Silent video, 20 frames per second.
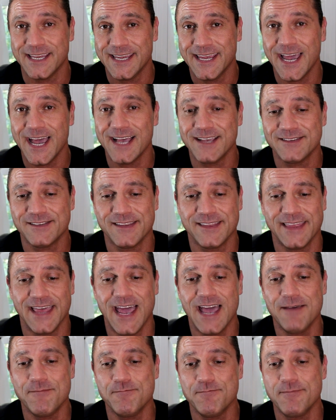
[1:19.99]
yes,
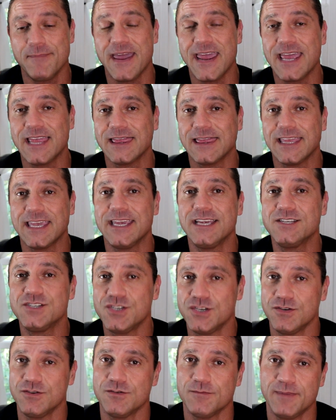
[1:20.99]
that may
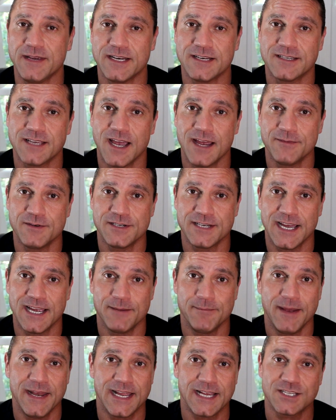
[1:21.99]
lead to being a type 2
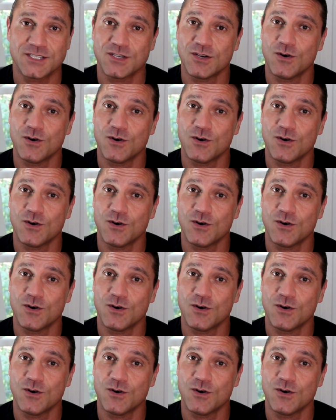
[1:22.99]
diabetic.